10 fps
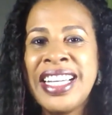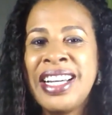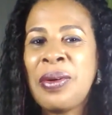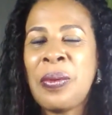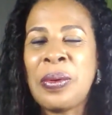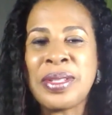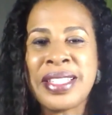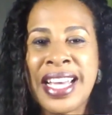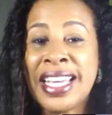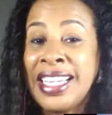will
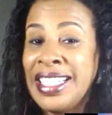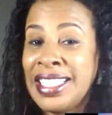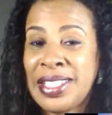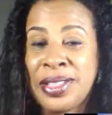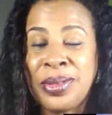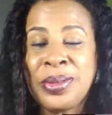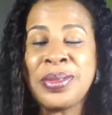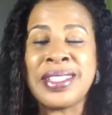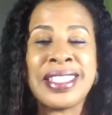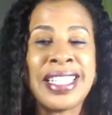say, and it's the truth,
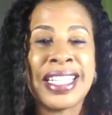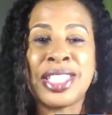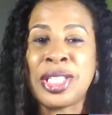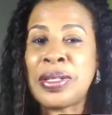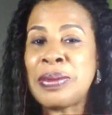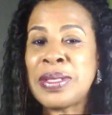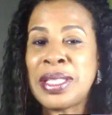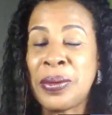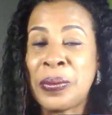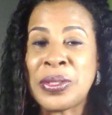is like Sherri was the
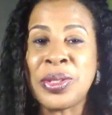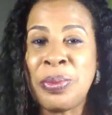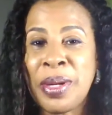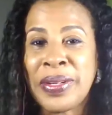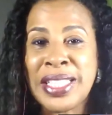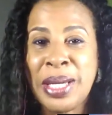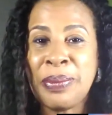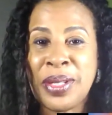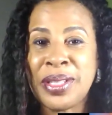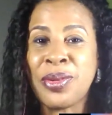original Mary
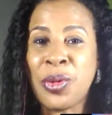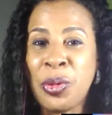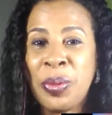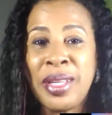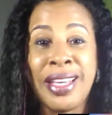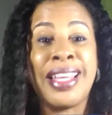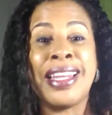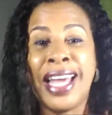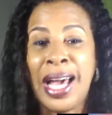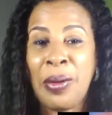Tumpkin groupie, and
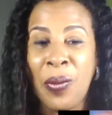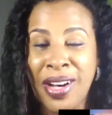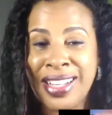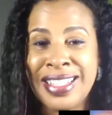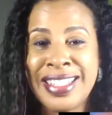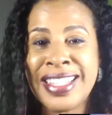I was